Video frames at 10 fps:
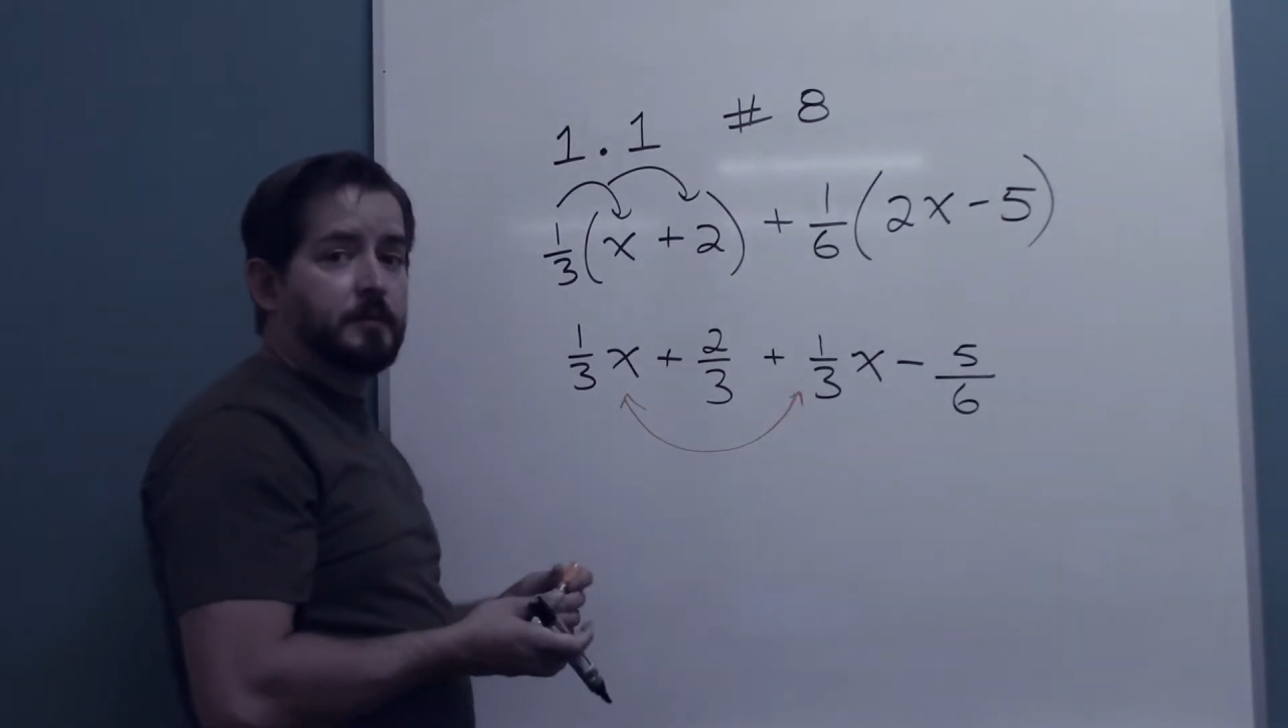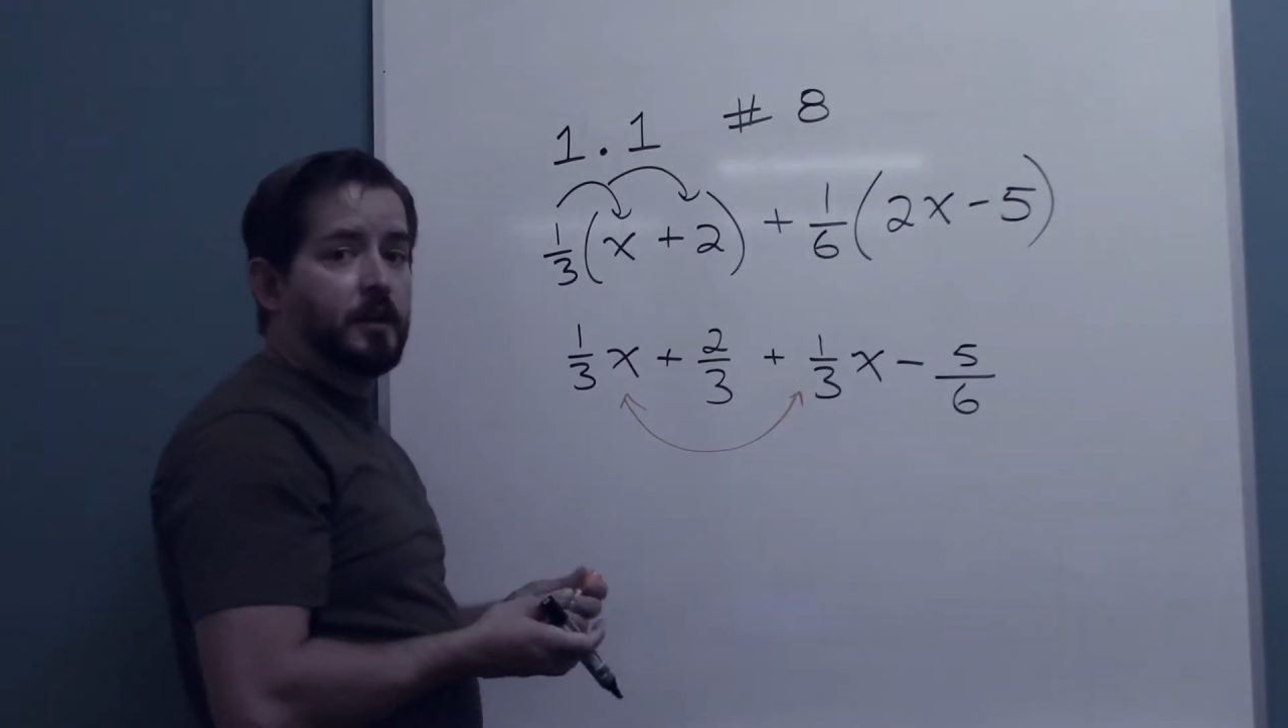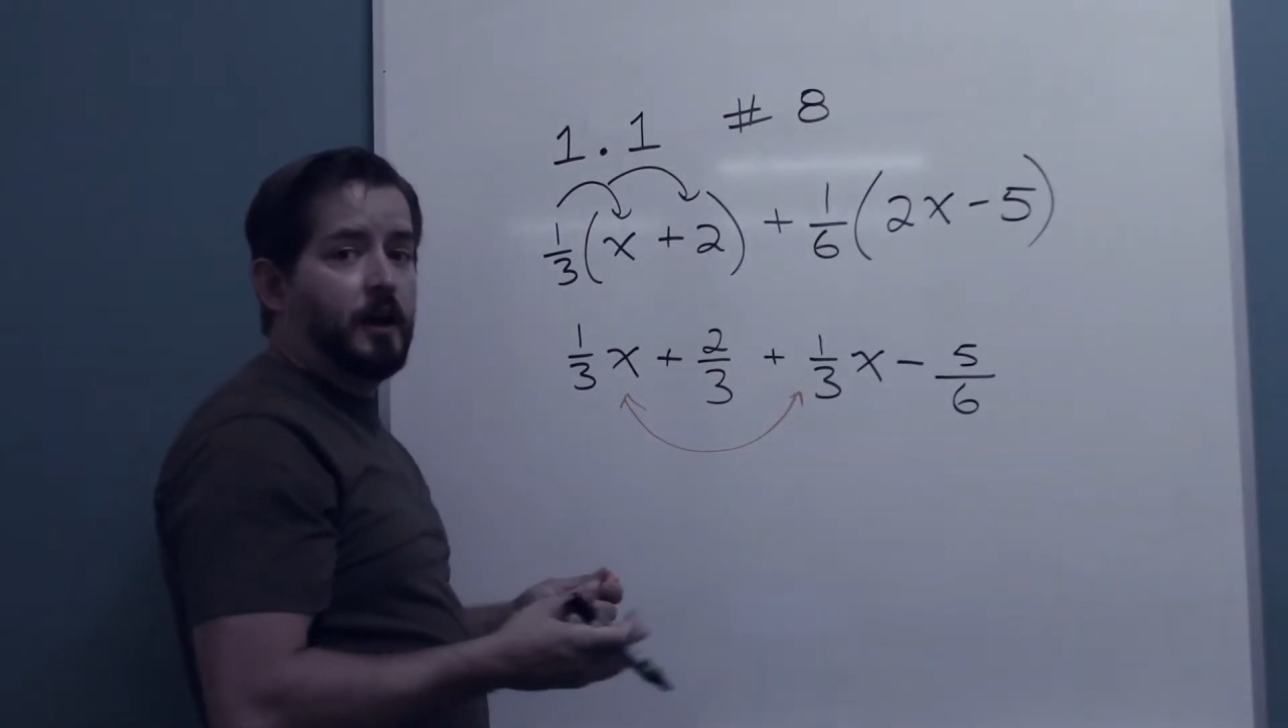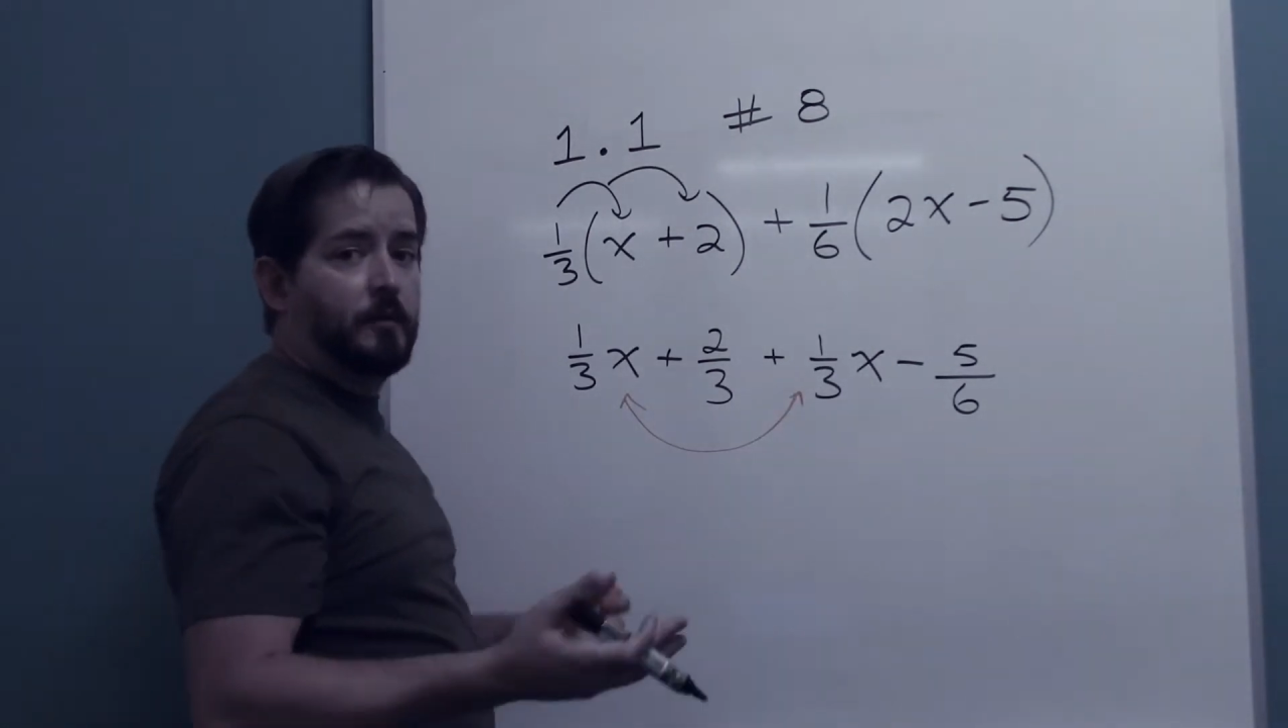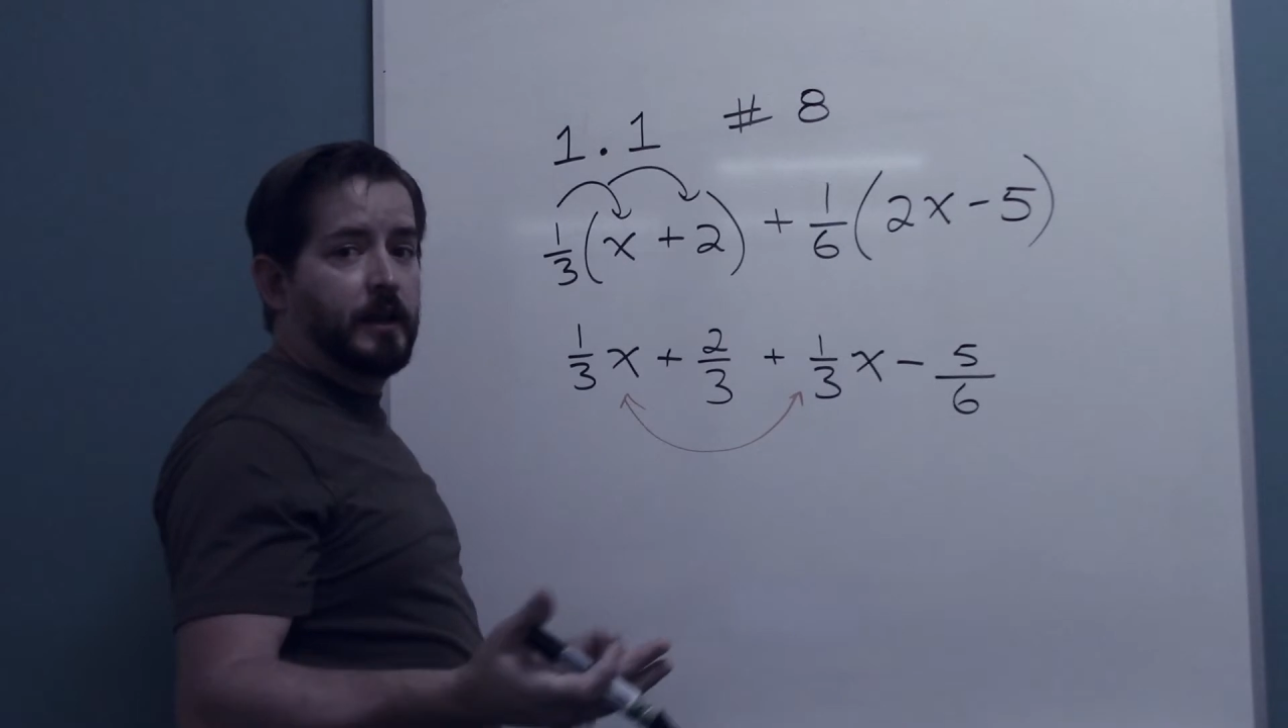
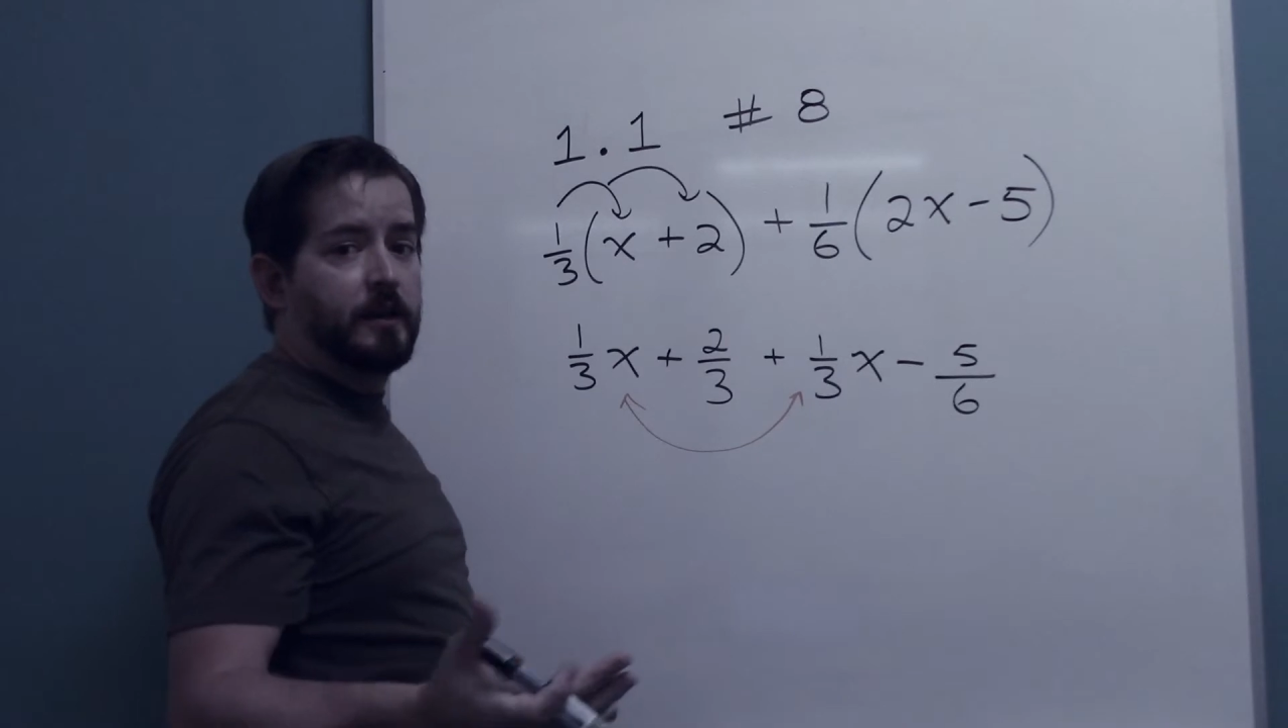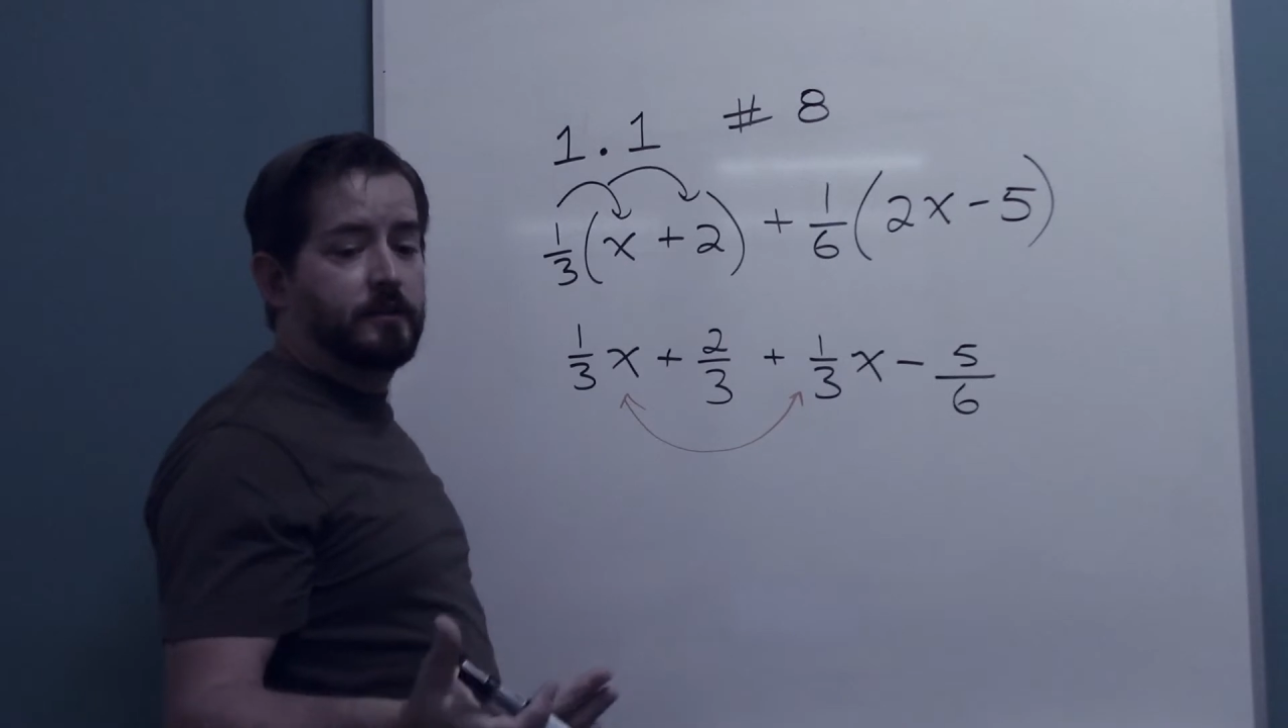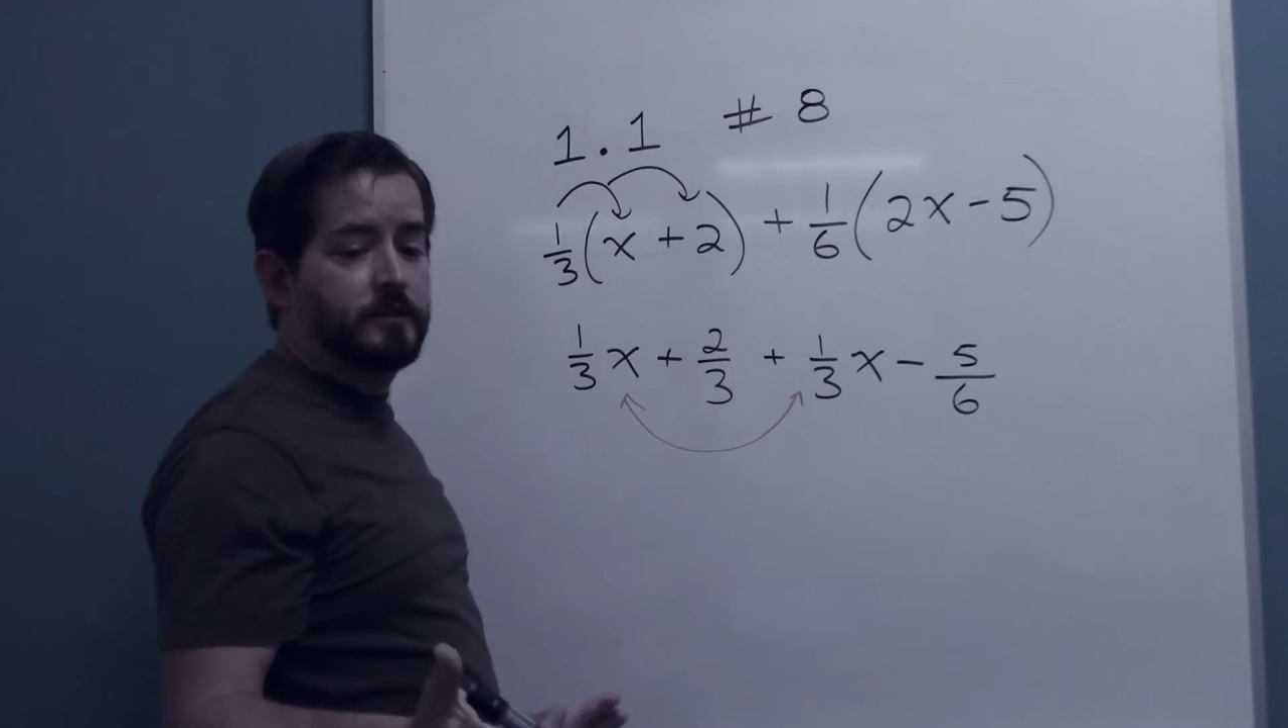denominator,